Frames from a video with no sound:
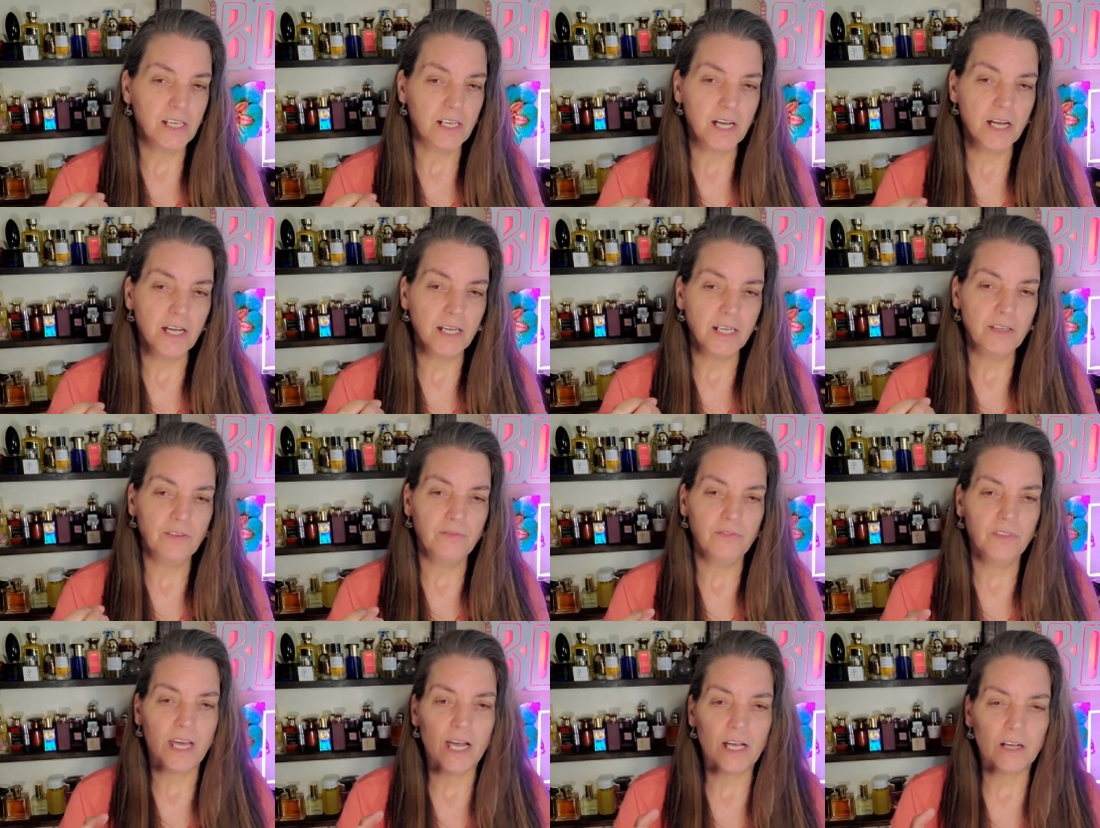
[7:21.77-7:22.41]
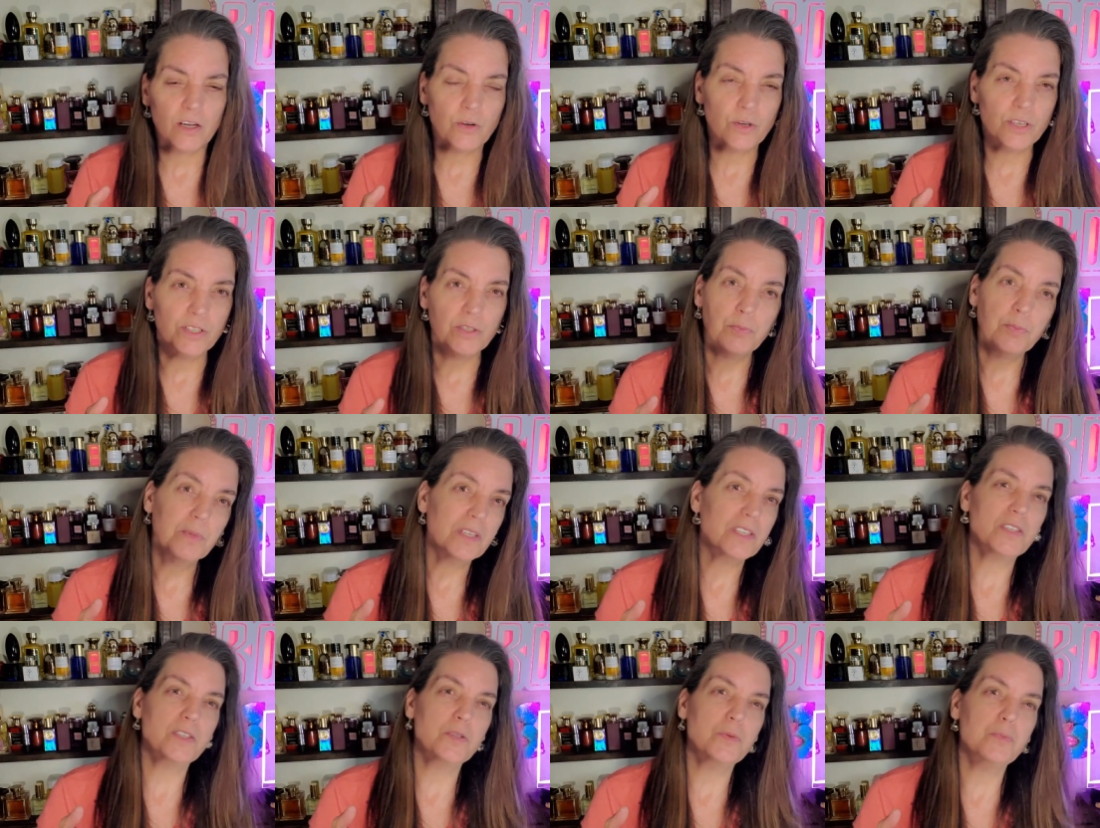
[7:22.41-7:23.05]
kind of that
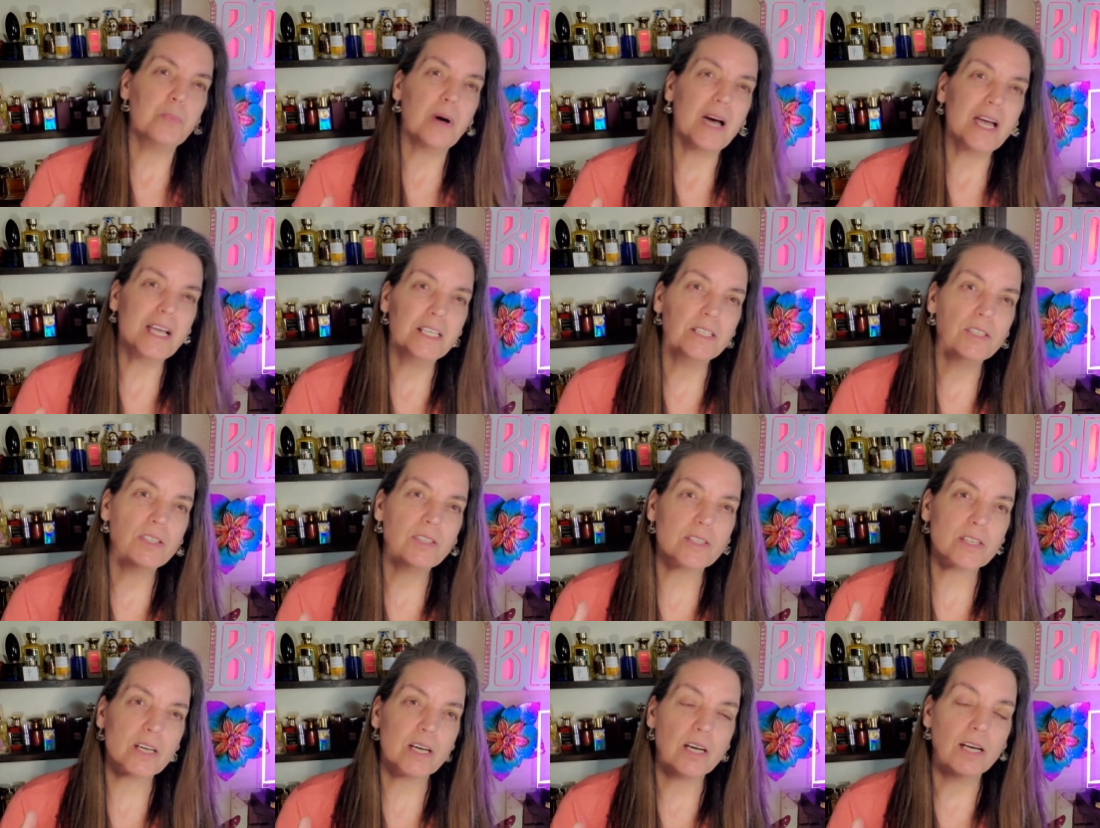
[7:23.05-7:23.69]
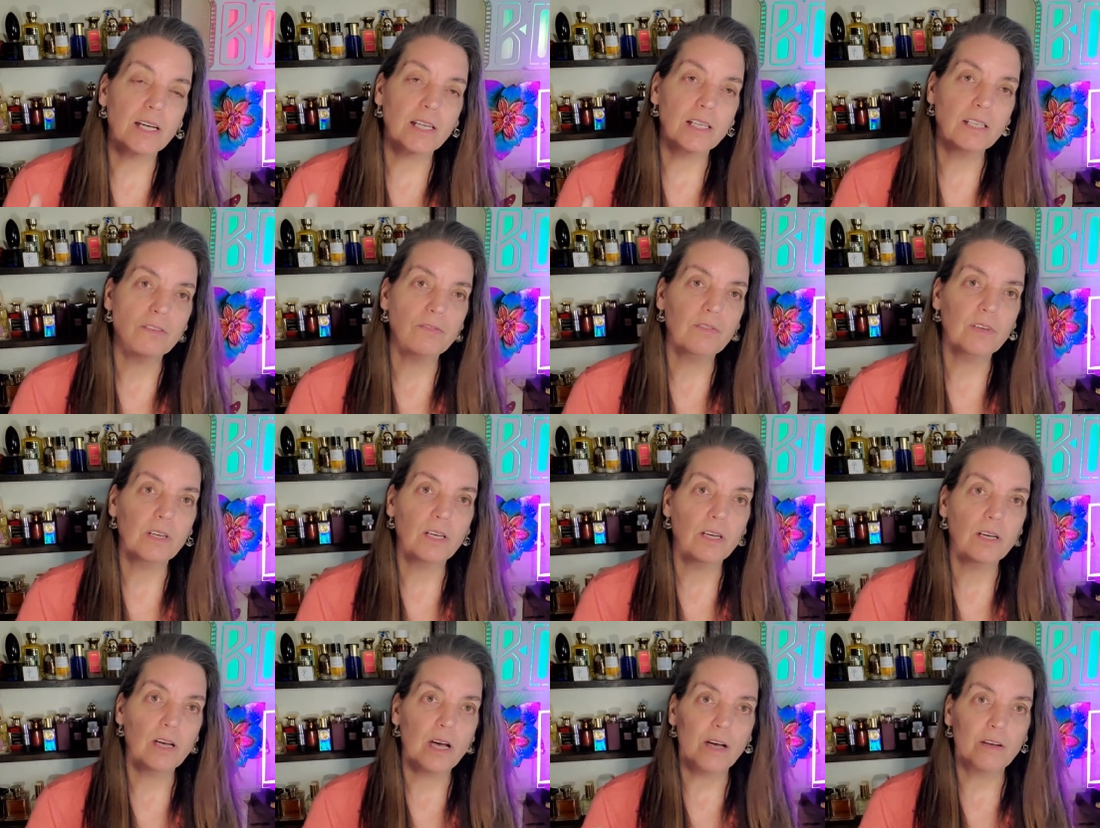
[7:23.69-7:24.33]
Christmas spice kind of
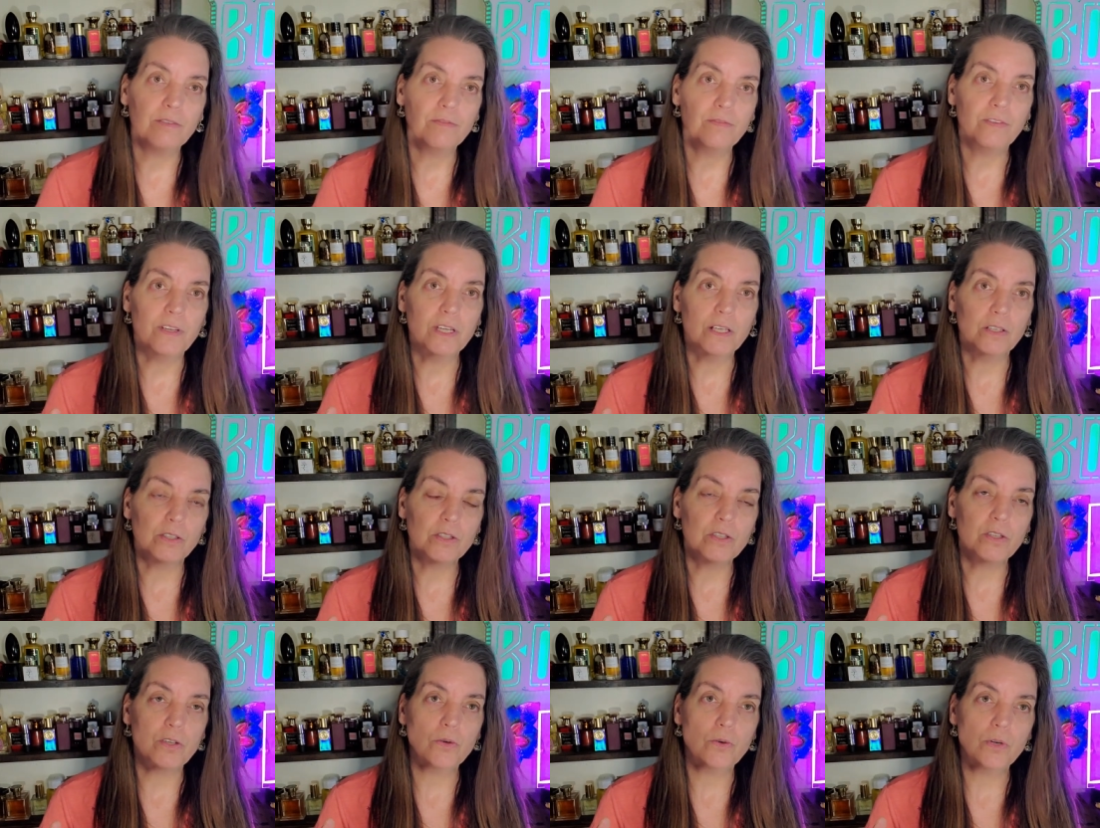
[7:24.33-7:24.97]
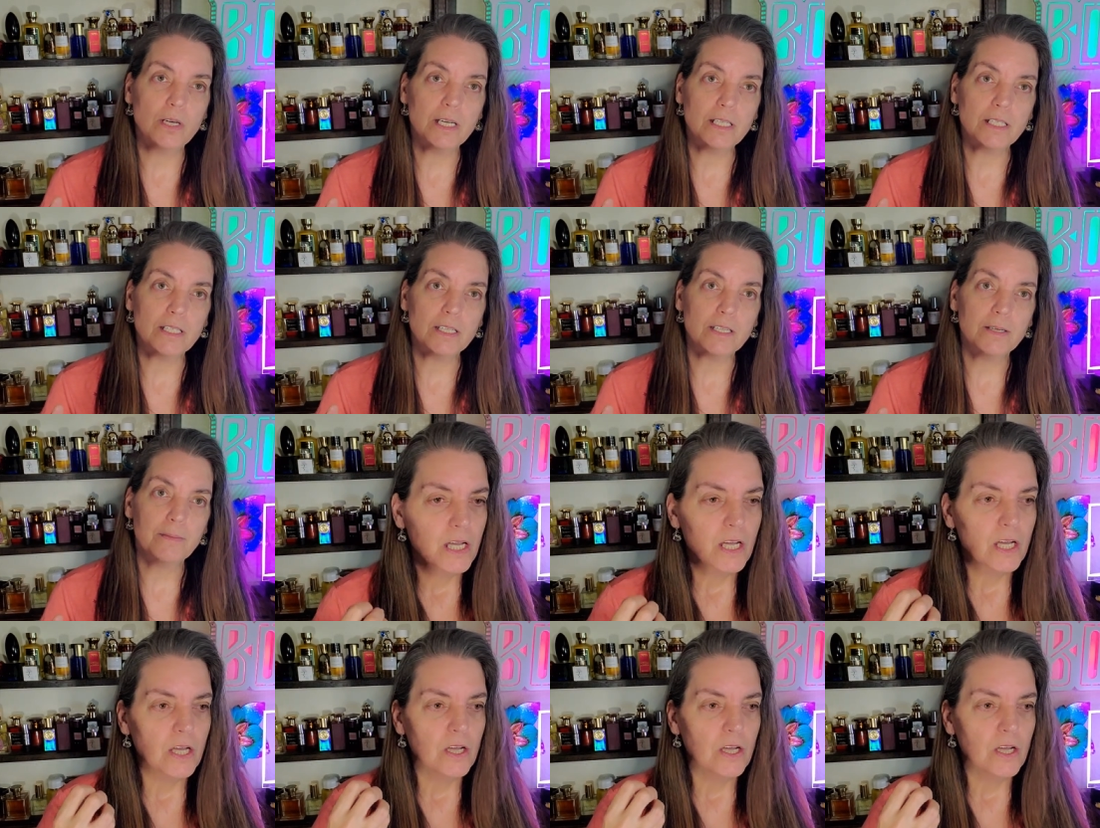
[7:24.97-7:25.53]
a, a feel to it.